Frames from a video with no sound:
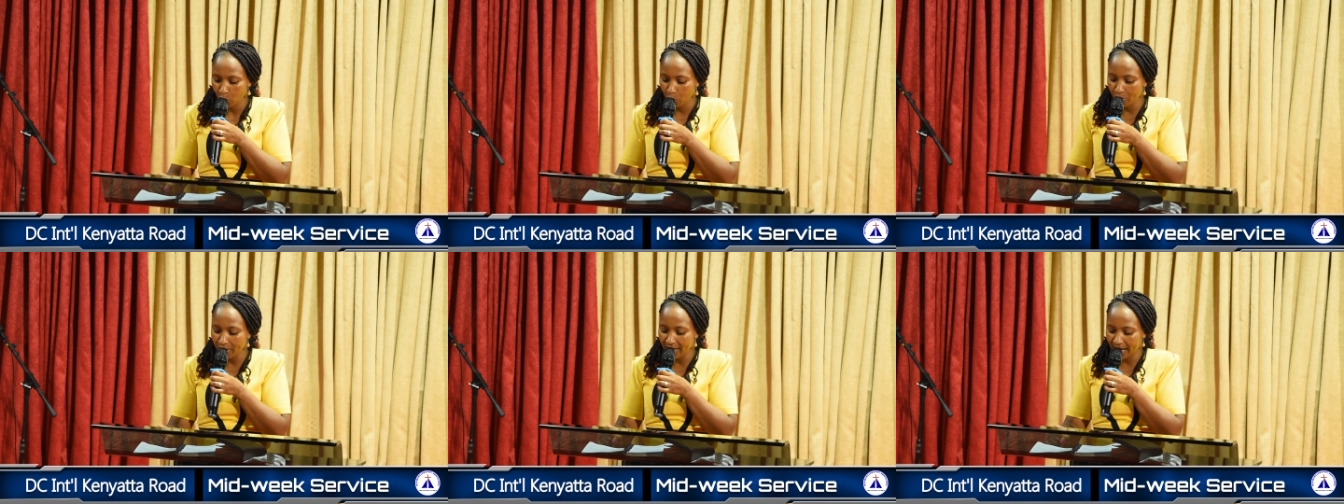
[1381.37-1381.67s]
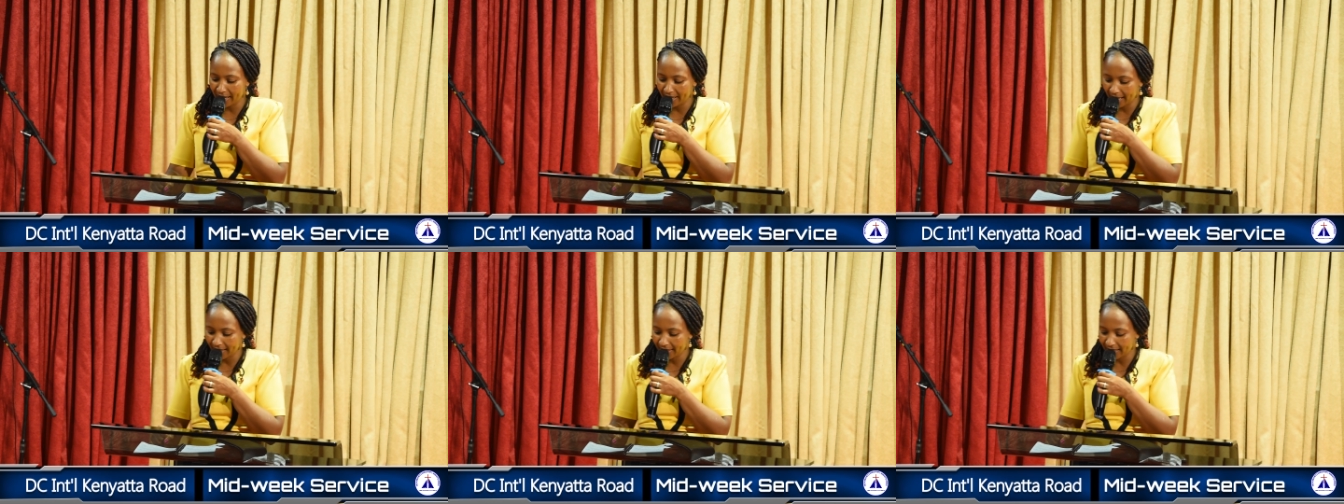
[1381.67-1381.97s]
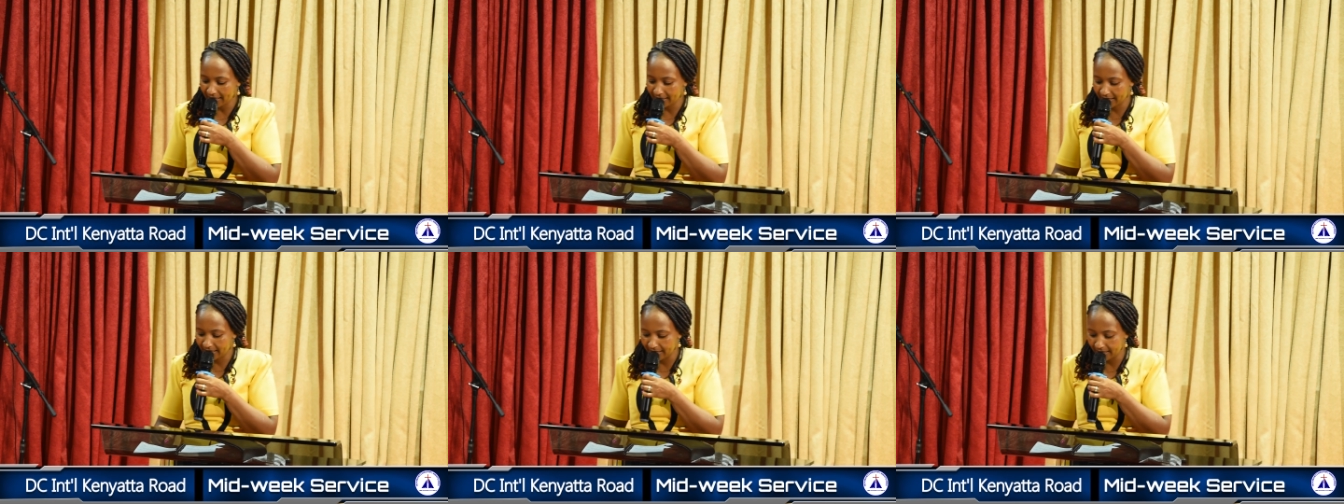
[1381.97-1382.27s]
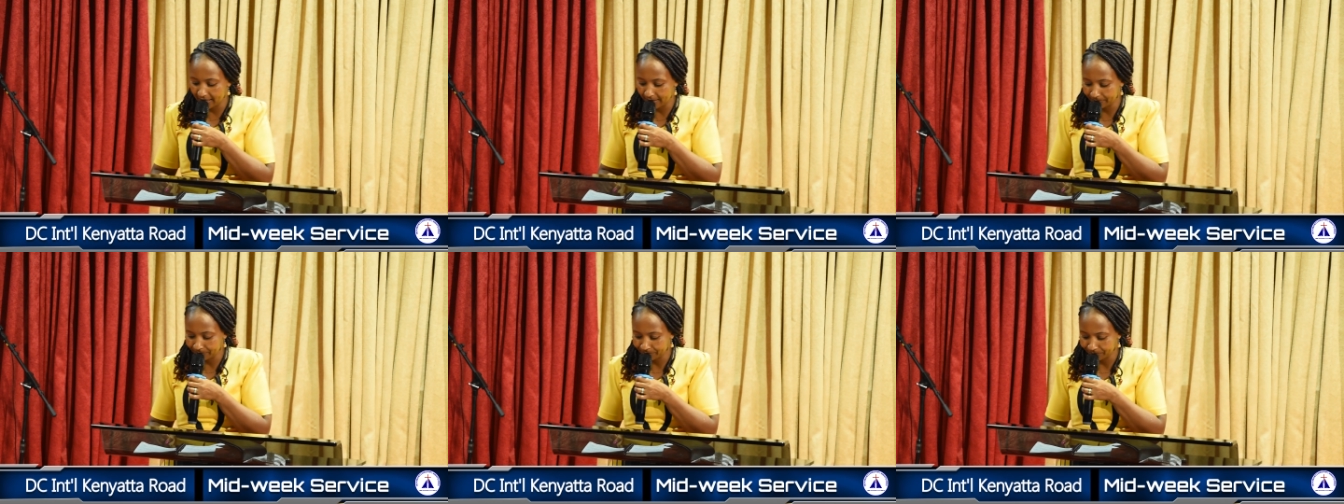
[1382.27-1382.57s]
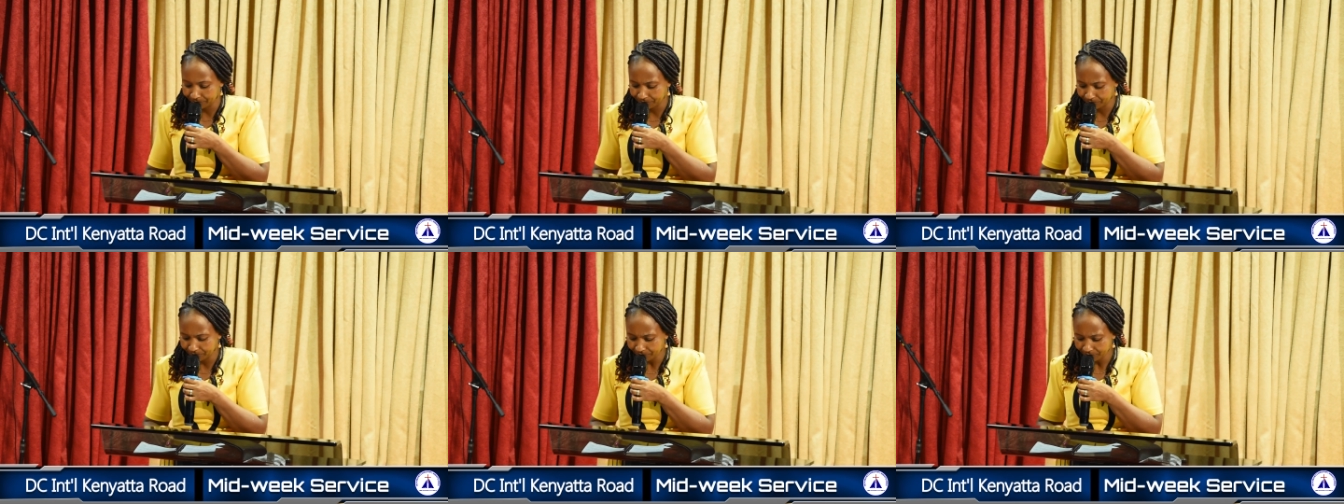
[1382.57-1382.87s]
with another king.
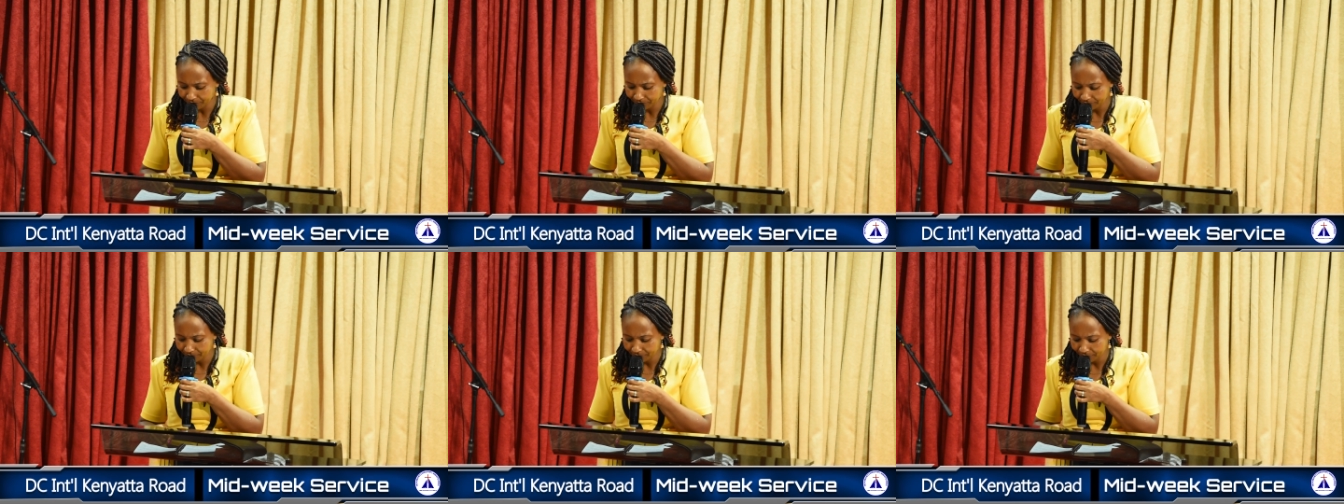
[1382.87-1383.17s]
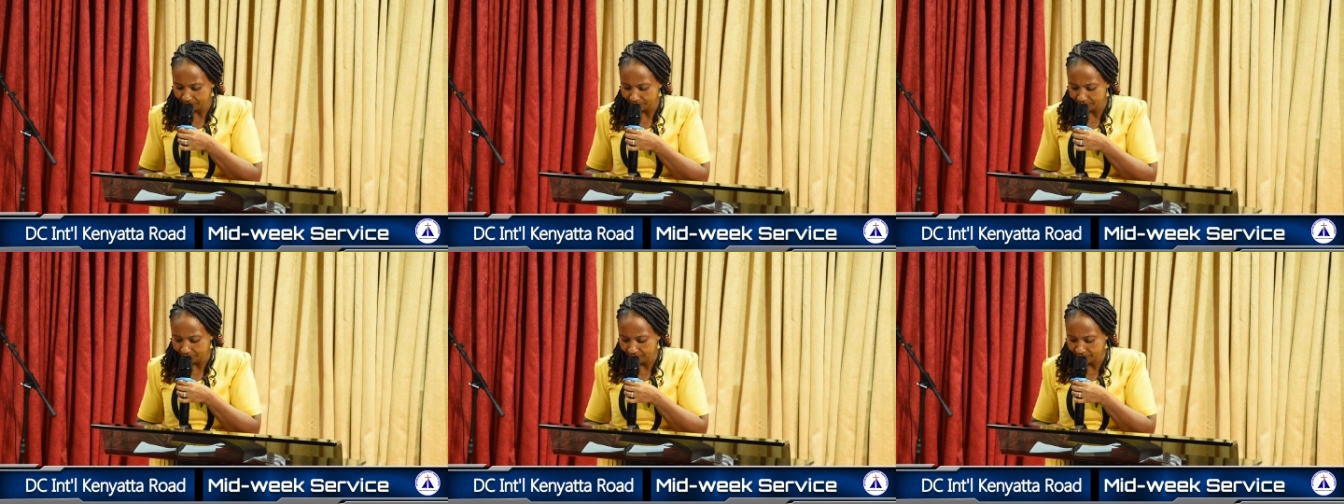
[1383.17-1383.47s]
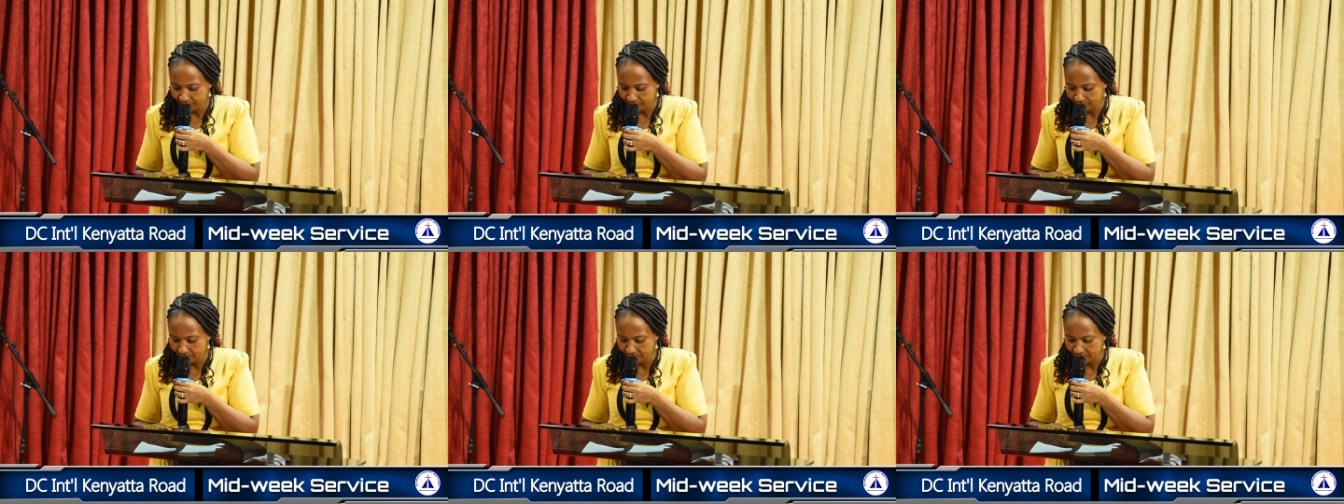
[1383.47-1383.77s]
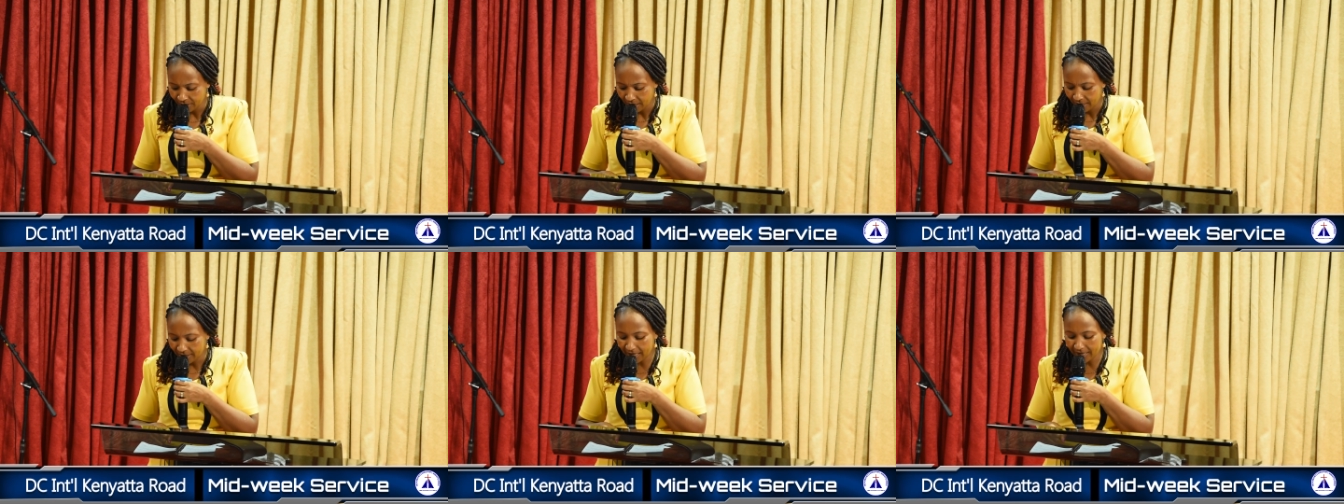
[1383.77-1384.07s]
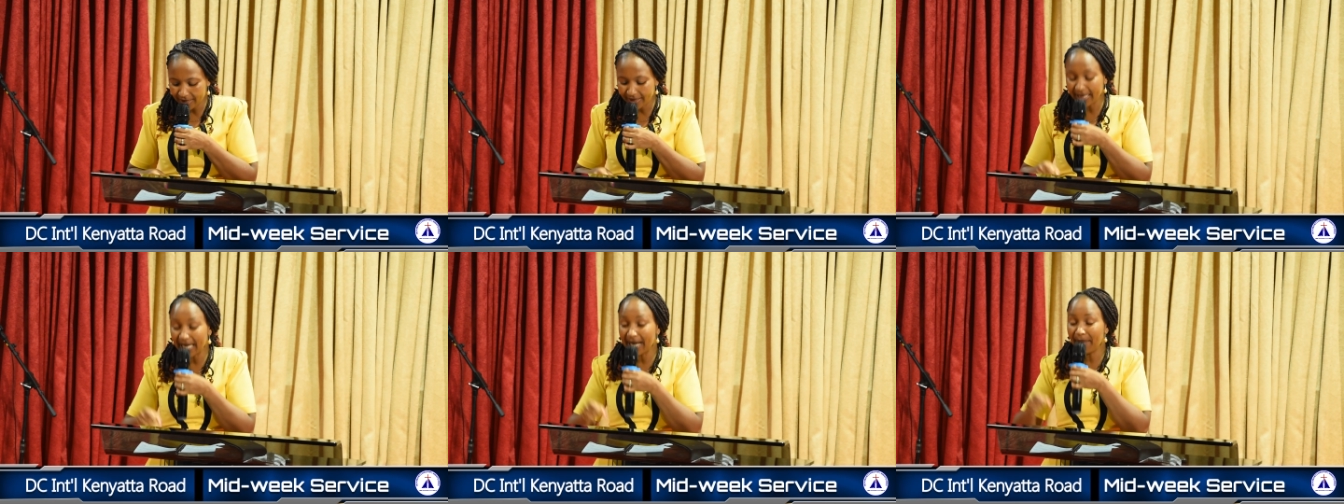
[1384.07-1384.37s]

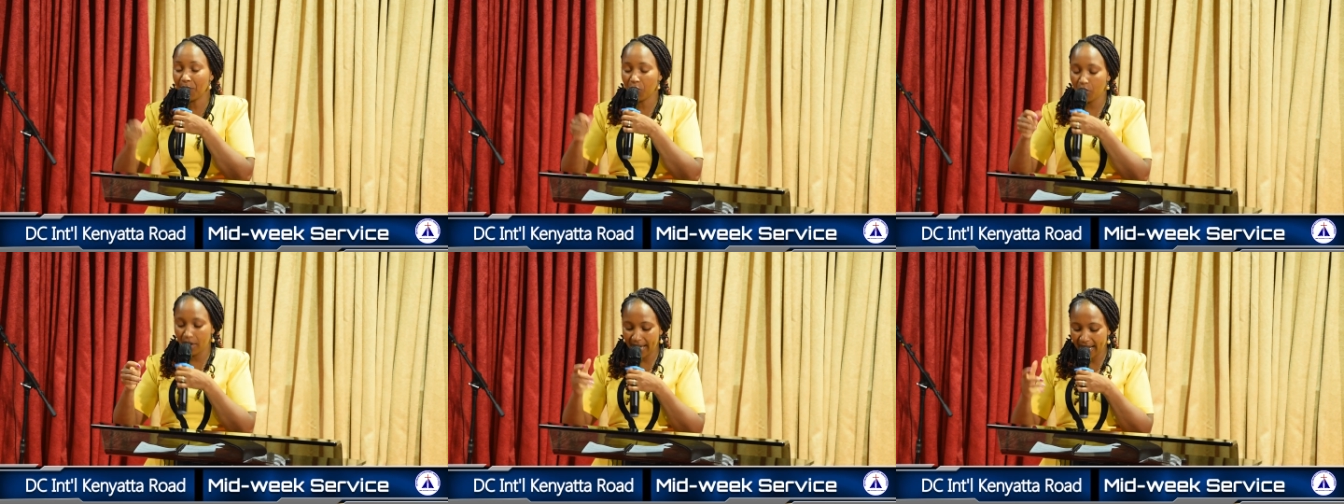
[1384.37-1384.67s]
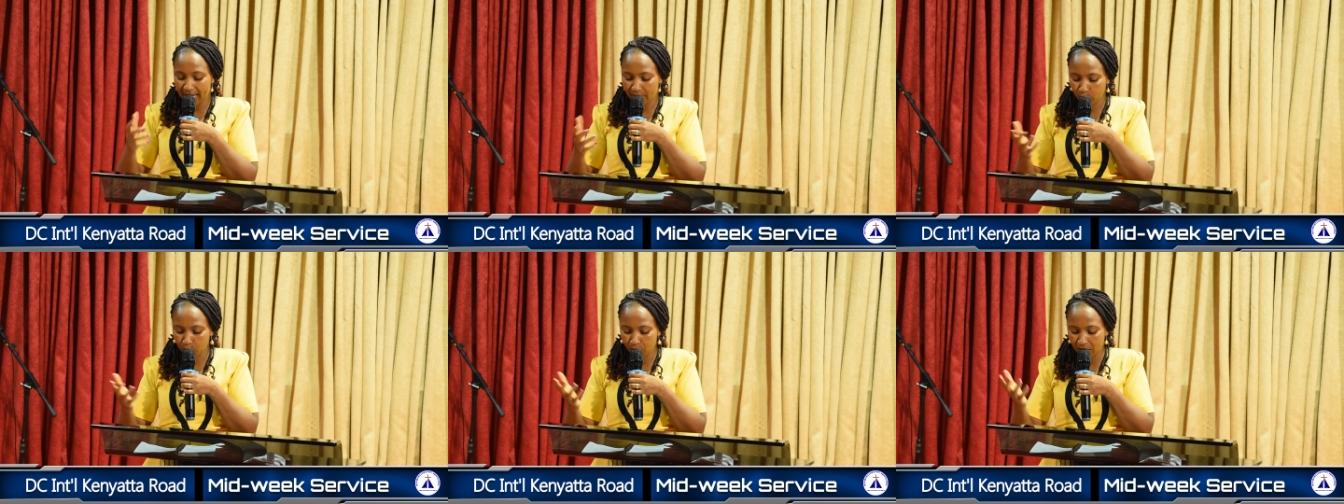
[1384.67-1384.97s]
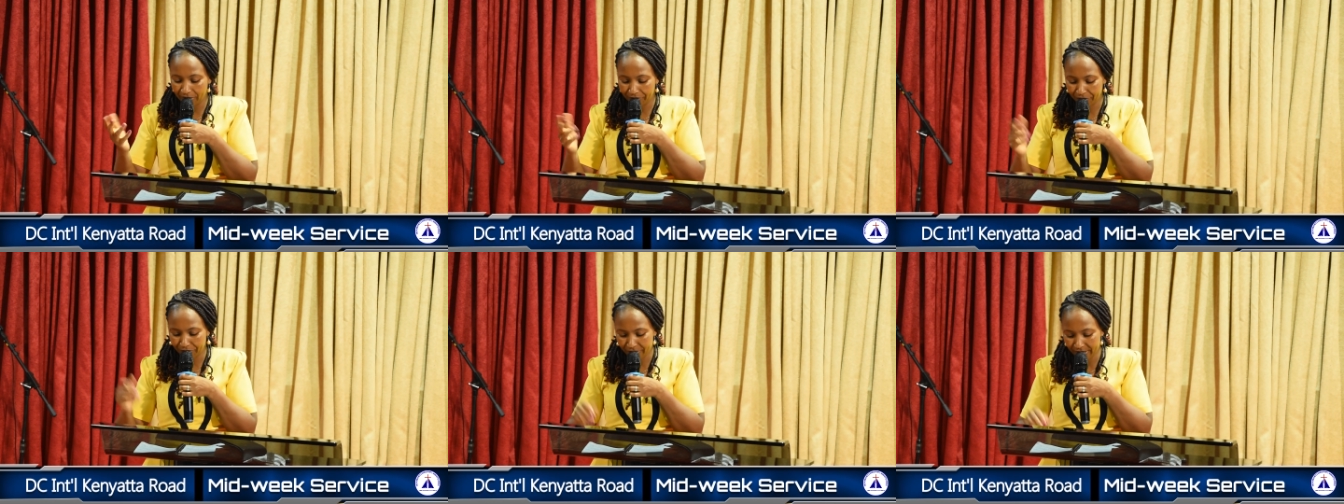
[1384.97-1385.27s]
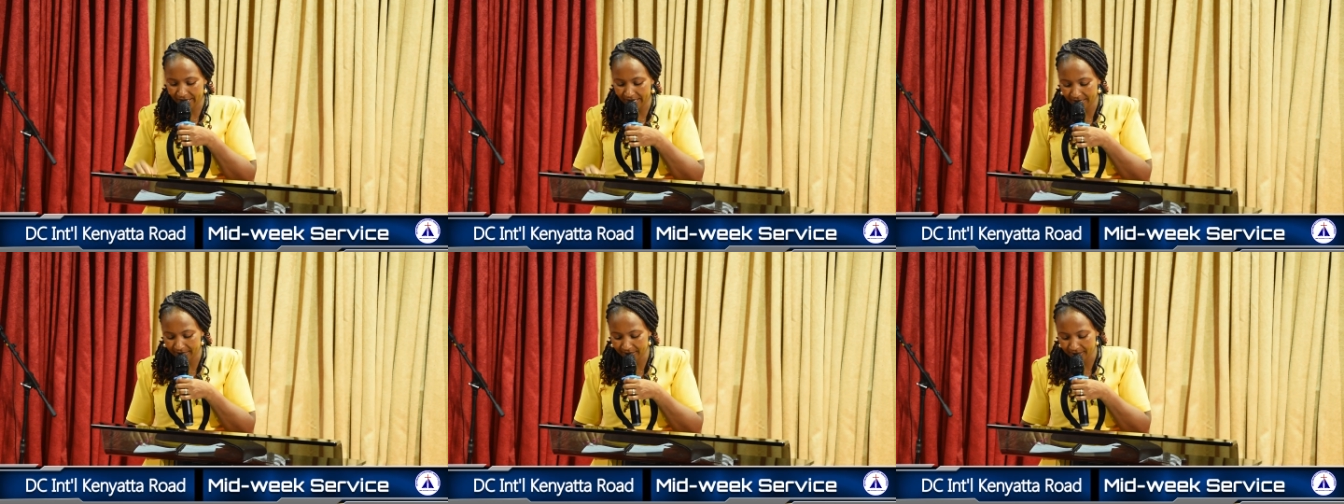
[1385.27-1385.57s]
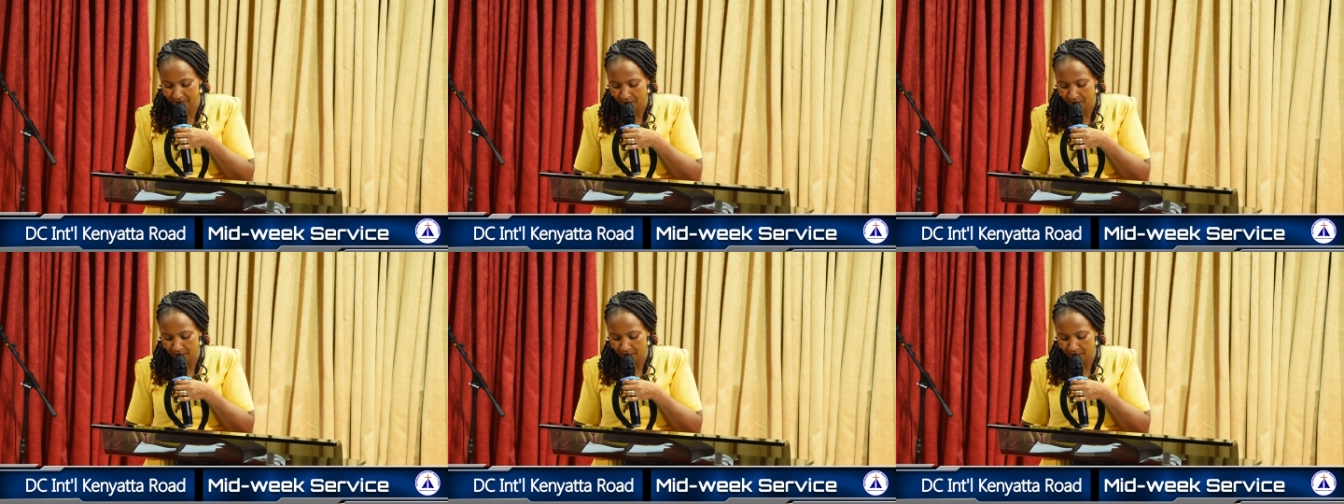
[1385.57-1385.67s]
The same way as we have read